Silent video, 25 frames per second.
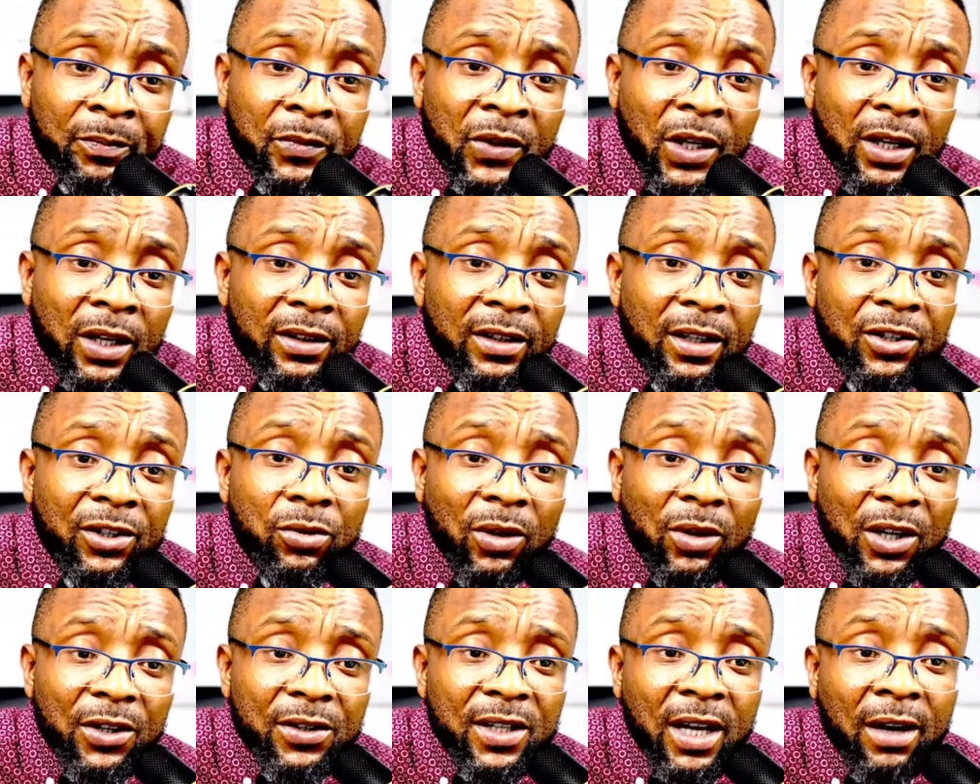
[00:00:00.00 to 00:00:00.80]
This
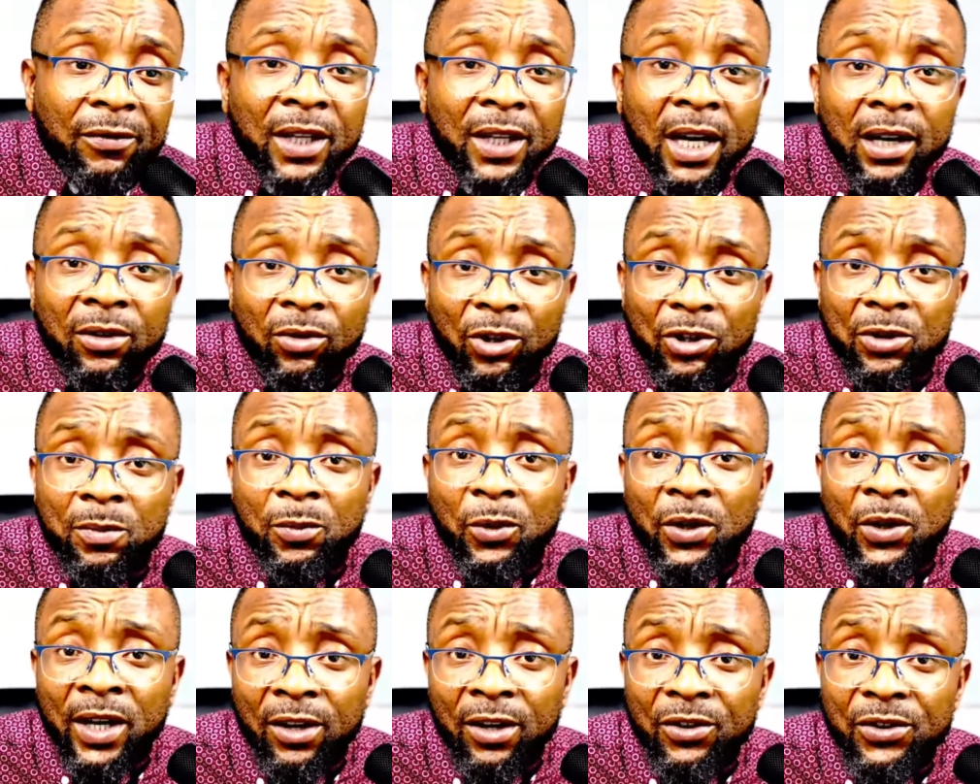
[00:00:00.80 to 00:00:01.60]
was after he was
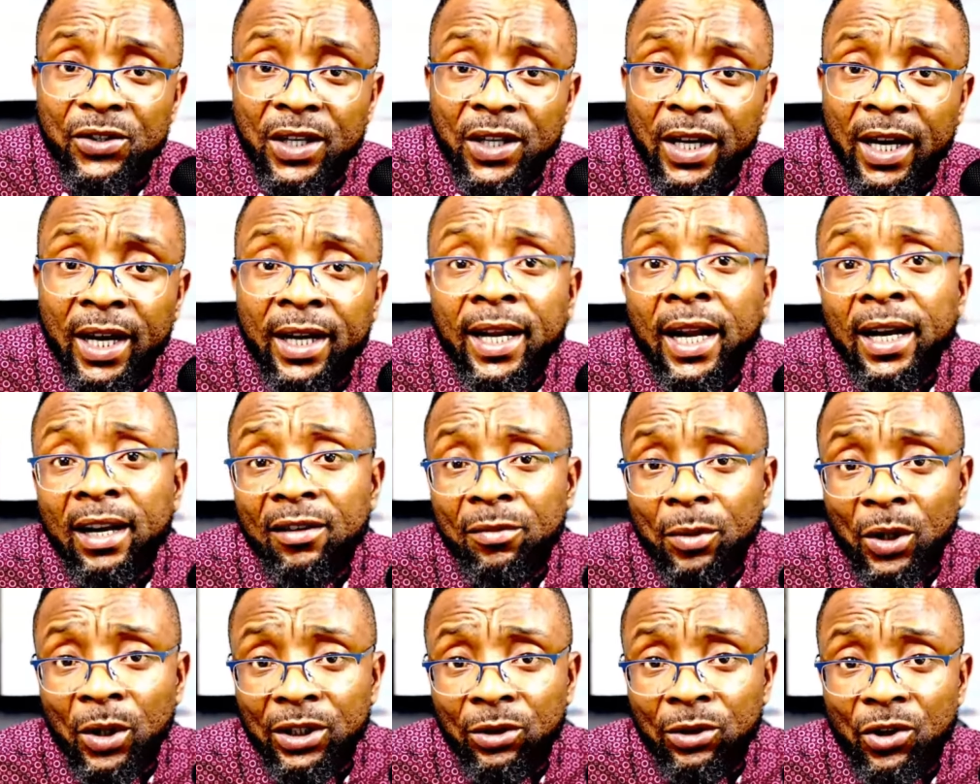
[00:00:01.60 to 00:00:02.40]
pronounced dead and
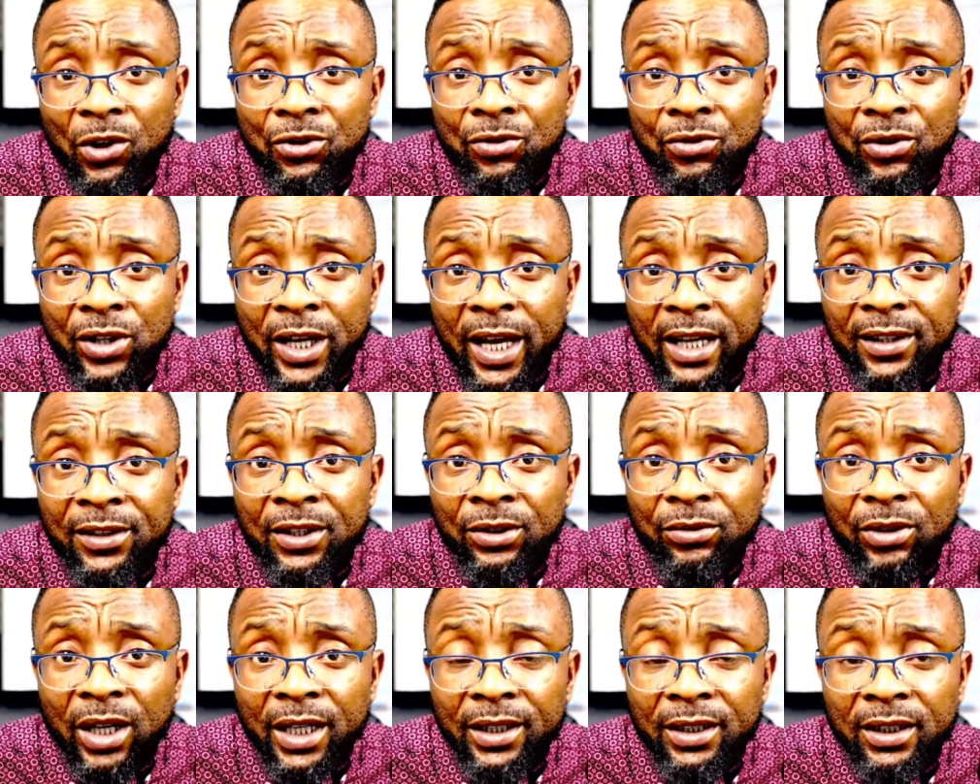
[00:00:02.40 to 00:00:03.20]
everybody was getting
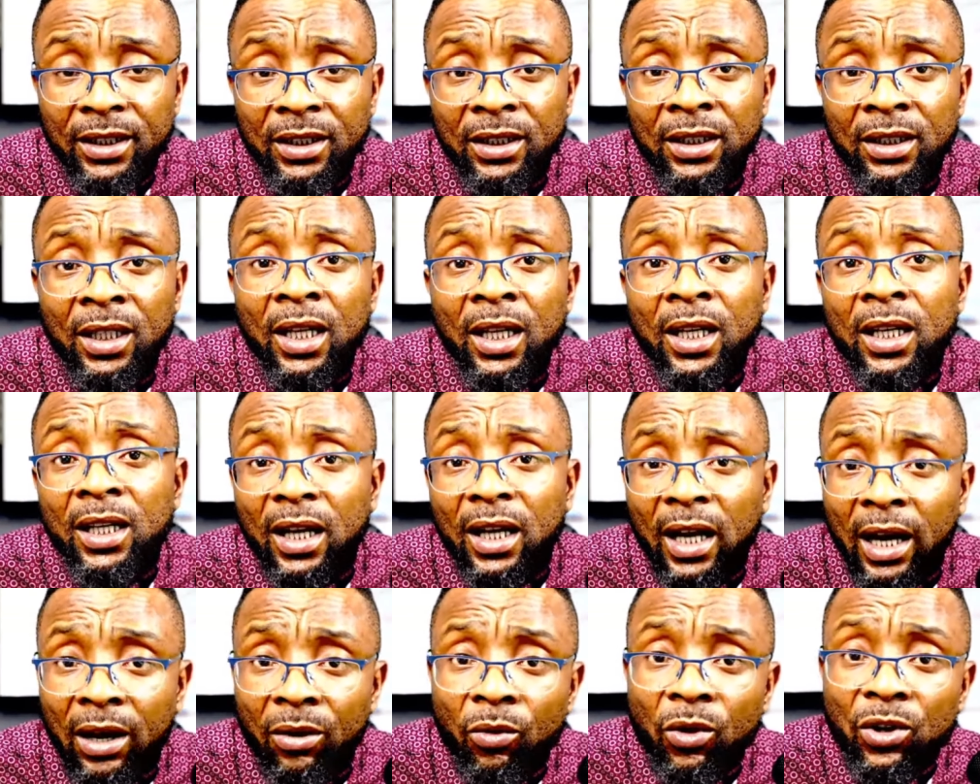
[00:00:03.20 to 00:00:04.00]
ready. I
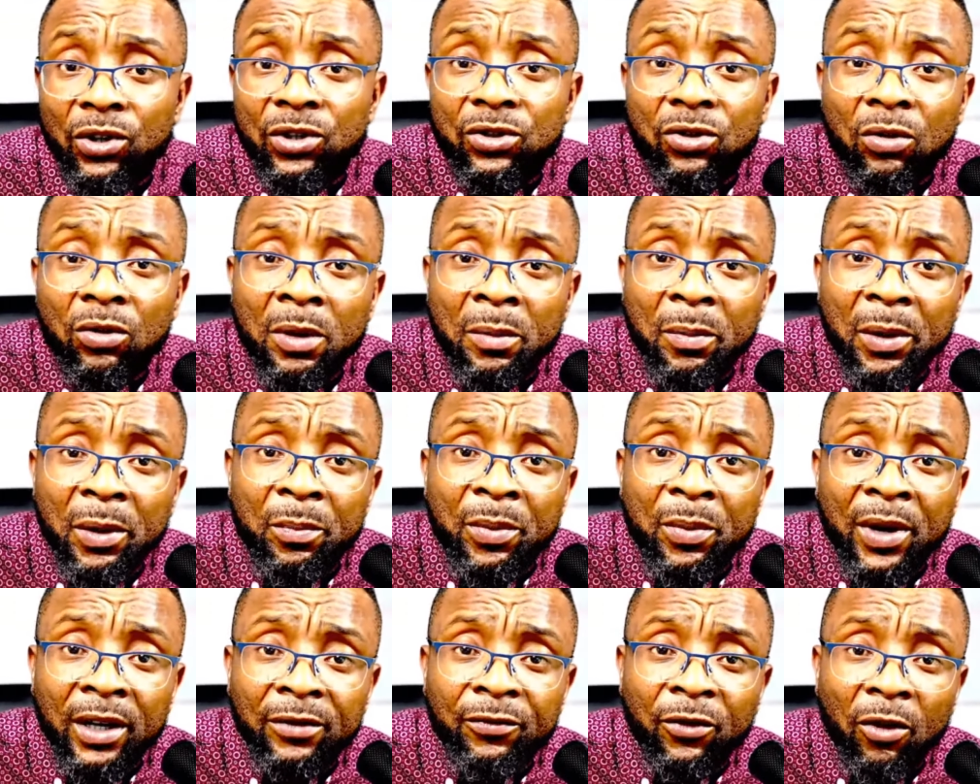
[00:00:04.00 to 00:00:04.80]
was to be
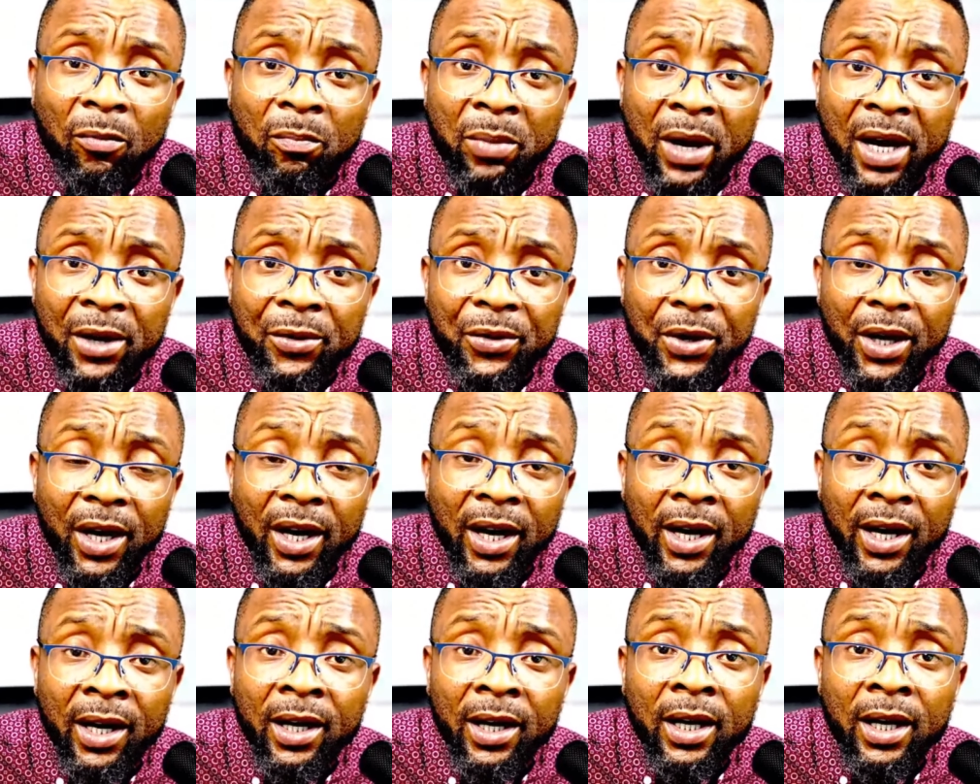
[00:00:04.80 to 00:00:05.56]
prepared for burial.